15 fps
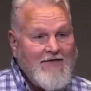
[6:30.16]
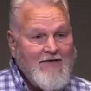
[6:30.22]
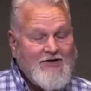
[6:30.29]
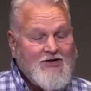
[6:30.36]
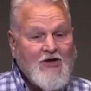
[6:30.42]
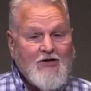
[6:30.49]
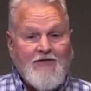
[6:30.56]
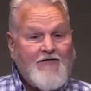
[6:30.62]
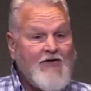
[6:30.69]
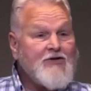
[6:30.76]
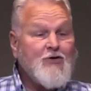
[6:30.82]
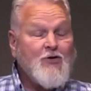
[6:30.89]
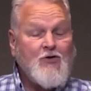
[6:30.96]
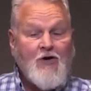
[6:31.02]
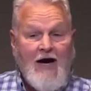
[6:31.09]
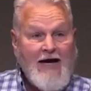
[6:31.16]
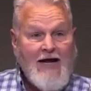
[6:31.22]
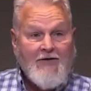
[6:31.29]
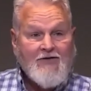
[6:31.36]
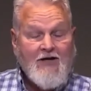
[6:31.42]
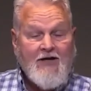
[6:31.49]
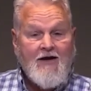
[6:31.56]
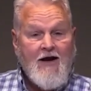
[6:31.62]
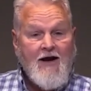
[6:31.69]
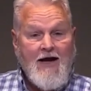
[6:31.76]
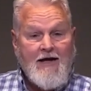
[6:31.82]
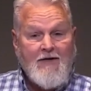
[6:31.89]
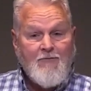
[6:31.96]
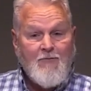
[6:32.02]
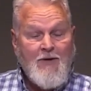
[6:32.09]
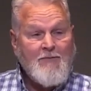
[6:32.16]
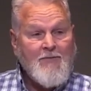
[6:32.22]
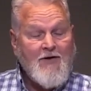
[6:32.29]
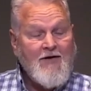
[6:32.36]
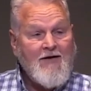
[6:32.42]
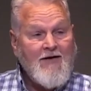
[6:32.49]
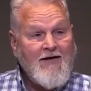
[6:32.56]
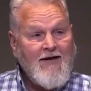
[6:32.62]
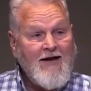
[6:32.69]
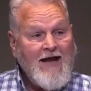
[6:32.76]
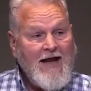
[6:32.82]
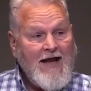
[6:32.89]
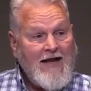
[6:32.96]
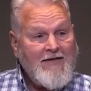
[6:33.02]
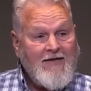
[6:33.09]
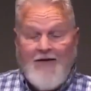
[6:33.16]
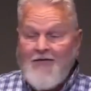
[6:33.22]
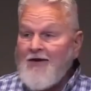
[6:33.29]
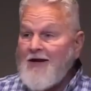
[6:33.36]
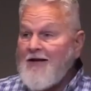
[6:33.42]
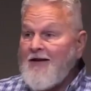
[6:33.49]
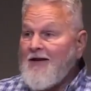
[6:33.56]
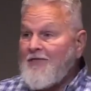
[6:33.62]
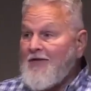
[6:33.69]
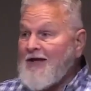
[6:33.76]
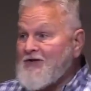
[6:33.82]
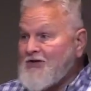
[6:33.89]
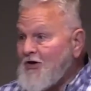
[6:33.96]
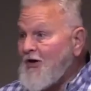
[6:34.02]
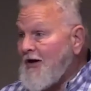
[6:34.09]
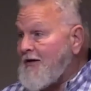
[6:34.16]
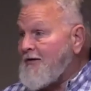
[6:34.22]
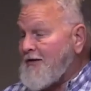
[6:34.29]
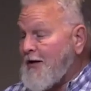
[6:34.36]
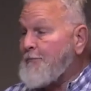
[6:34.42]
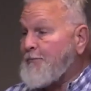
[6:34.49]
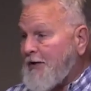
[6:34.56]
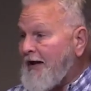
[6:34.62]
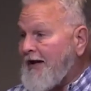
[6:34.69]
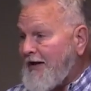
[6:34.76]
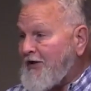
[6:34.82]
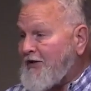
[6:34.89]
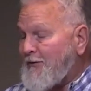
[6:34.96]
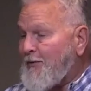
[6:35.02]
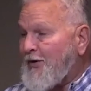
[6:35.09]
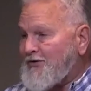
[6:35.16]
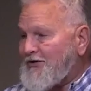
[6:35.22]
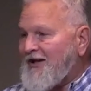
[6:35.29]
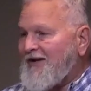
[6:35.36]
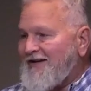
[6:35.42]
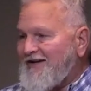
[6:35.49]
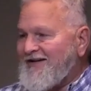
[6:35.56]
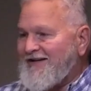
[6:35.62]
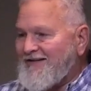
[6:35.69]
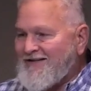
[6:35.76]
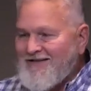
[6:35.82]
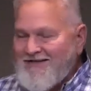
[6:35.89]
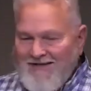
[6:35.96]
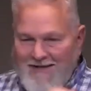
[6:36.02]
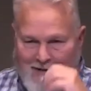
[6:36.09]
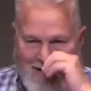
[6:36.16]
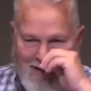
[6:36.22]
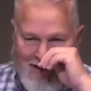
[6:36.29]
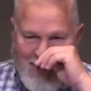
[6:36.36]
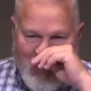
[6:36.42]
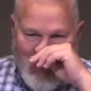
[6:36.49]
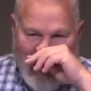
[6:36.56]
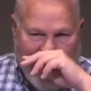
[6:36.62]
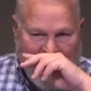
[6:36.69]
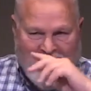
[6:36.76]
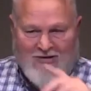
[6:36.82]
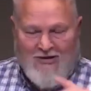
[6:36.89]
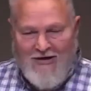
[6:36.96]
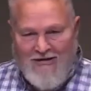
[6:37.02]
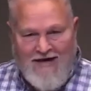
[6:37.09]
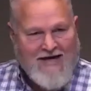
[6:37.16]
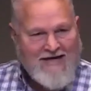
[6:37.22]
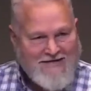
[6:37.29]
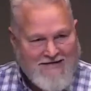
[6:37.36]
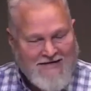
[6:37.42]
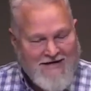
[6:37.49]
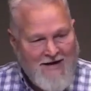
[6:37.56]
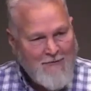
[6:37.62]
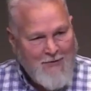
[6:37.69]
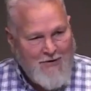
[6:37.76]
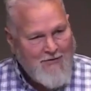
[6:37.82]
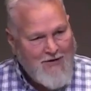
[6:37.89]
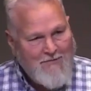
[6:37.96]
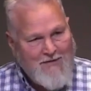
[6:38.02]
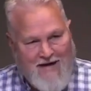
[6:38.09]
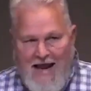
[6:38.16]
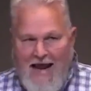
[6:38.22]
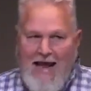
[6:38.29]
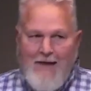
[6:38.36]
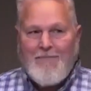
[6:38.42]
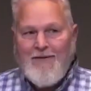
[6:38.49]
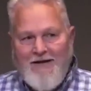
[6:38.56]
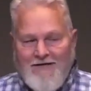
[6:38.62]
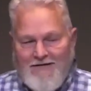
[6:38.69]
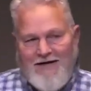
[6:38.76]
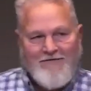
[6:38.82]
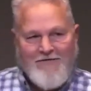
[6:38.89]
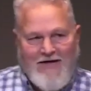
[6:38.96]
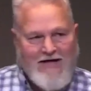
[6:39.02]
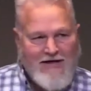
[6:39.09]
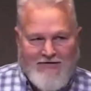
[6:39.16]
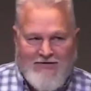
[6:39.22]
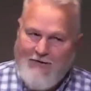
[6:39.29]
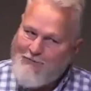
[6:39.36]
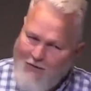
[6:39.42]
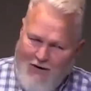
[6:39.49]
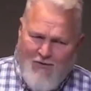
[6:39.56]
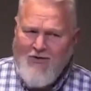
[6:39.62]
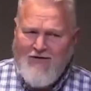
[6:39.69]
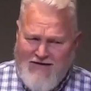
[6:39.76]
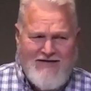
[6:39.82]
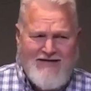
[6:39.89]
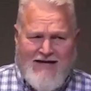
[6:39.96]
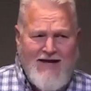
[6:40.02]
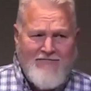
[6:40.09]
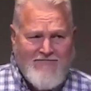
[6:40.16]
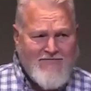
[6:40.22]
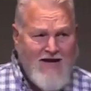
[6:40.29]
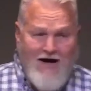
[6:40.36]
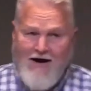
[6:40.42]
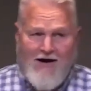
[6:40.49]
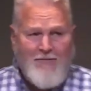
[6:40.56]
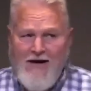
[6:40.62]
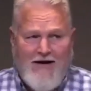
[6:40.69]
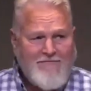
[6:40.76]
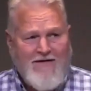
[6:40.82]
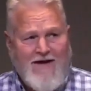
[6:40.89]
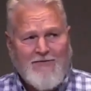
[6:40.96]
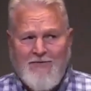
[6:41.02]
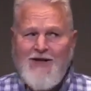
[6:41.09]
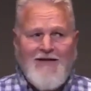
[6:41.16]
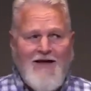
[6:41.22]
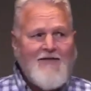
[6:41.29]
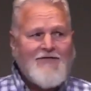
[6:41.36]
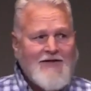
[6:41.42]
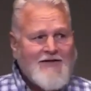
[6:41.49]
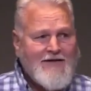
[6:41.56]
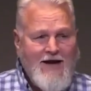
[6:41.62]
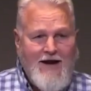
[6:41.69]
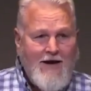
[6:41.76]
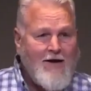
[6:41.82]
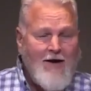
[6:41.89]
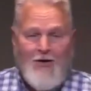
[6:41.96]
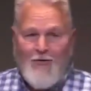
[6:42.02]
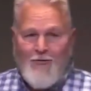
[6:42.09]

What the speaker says: the children of Israel cried out to God, remember? And then they started complaining to Moses. We would have been happy to live in Egypt. We were content there. Matter of fact, we loved it there.